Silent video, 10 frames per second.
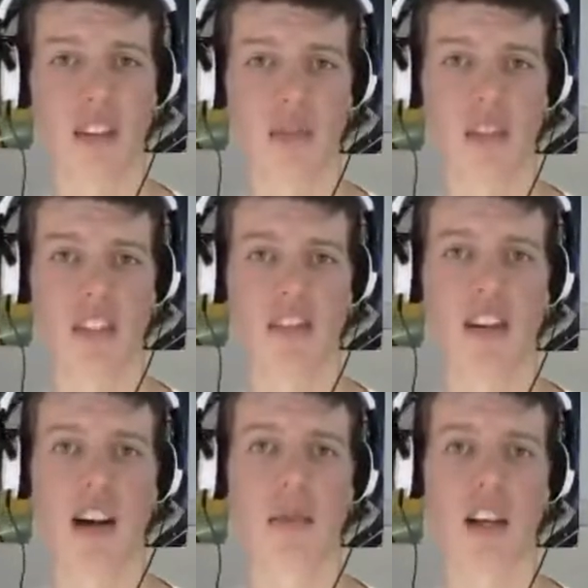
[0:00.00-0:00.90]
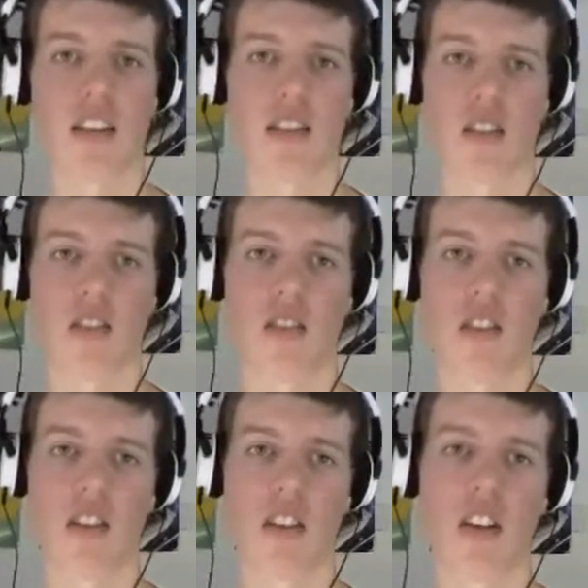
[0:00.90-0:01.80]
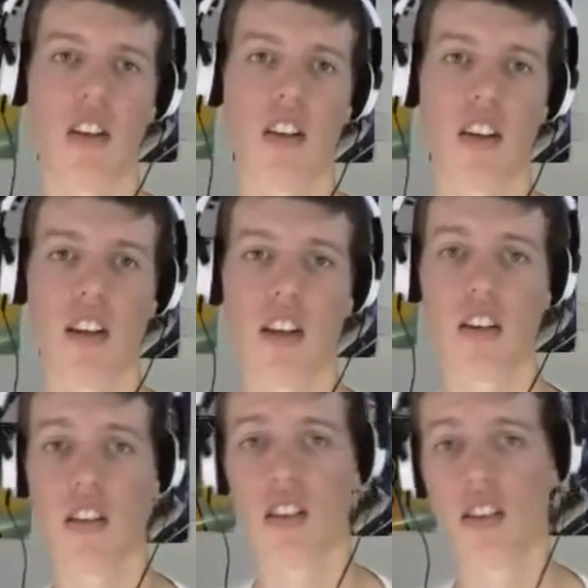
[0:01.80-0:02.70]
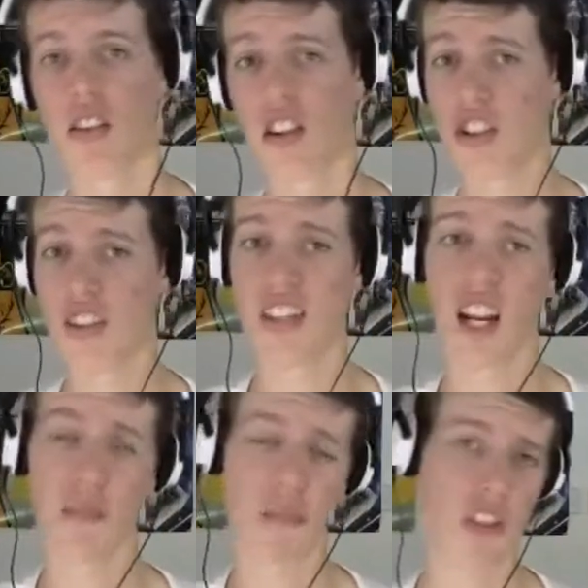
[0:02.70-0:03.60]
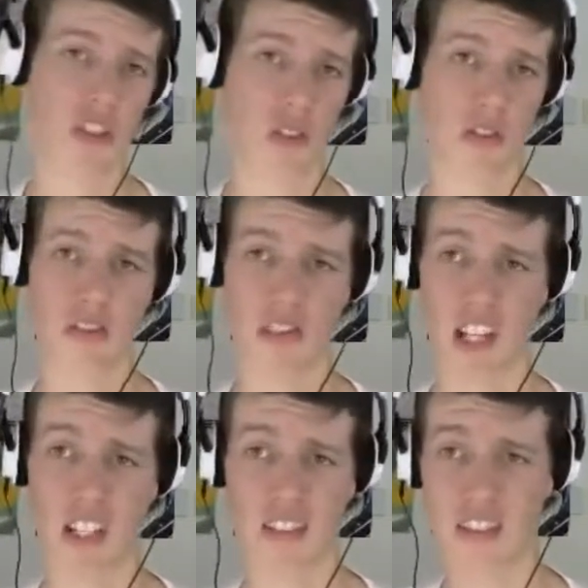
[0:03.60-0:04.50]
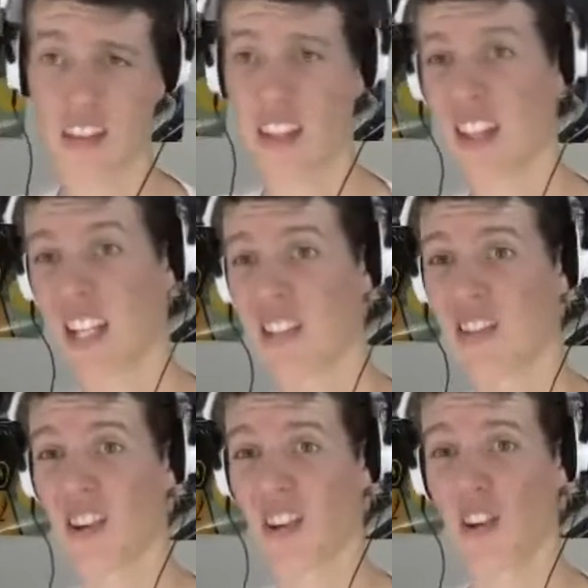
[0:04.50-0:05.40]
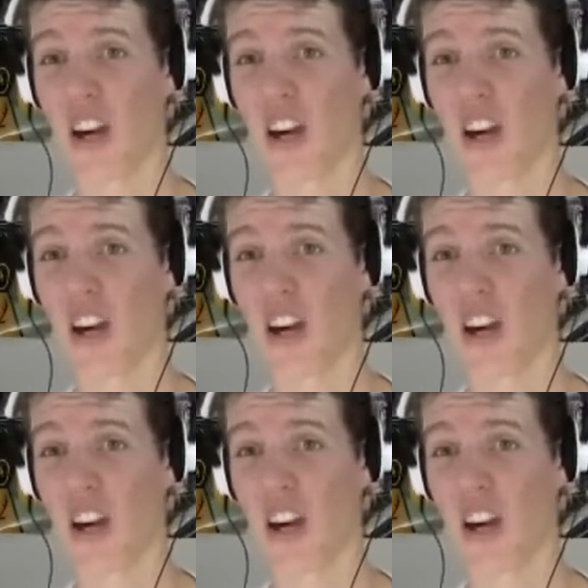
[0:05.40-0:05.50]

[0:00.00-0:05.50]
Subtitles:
much will this Fire Blast do? So she's set up the dual screens. That's not